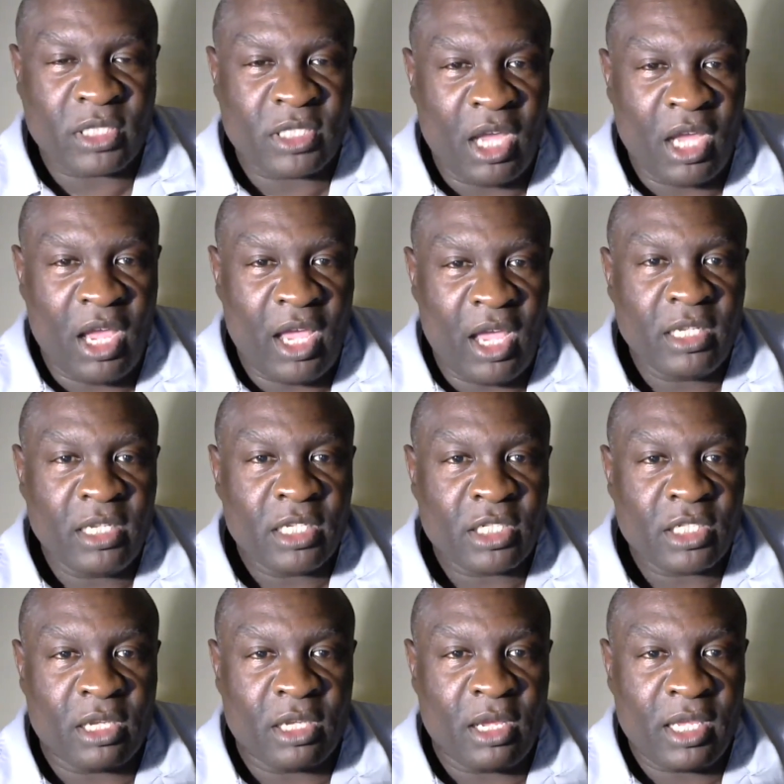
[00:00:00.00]
done
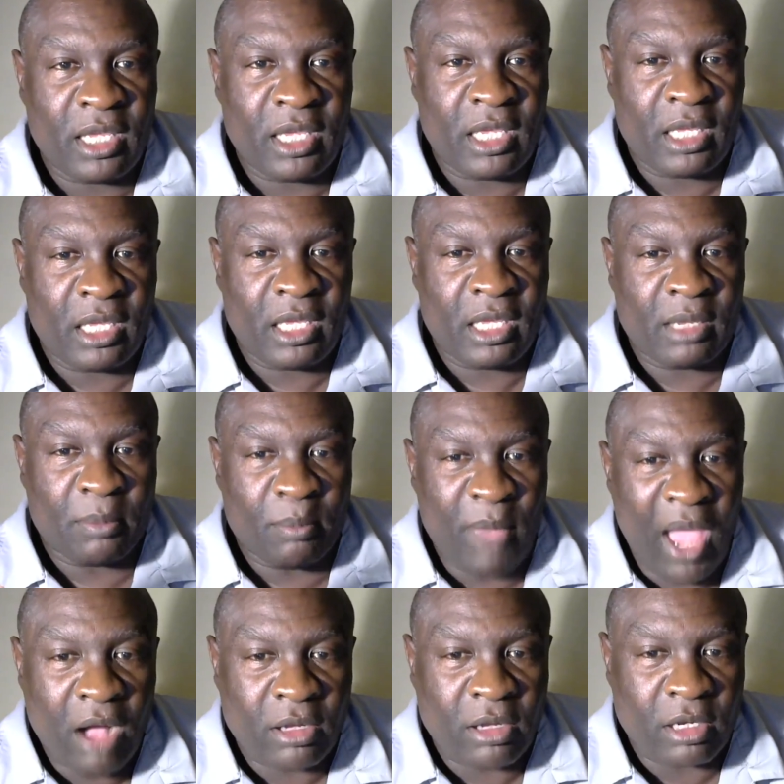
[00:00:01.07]
to
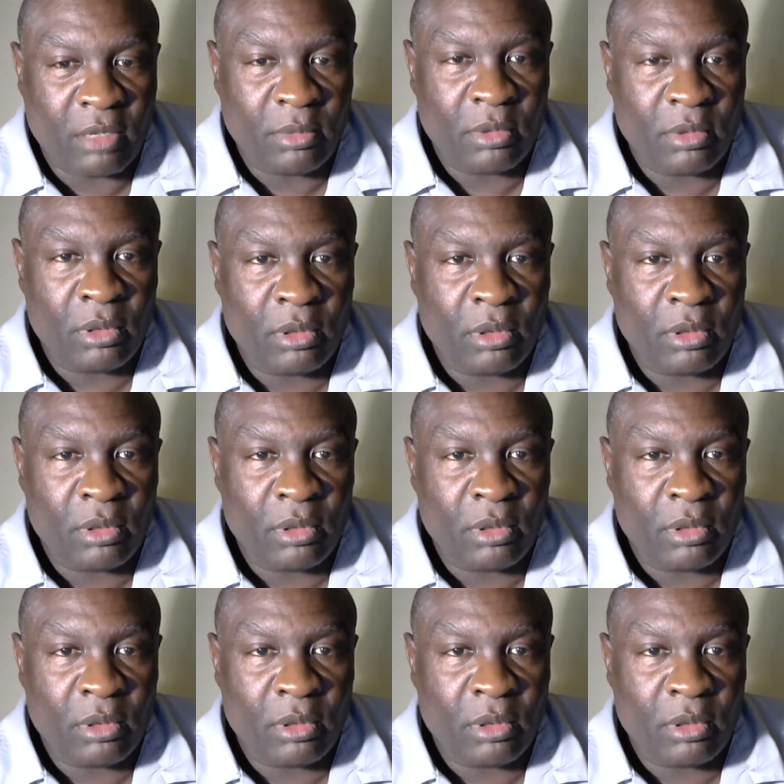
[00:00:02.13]
Malcolm,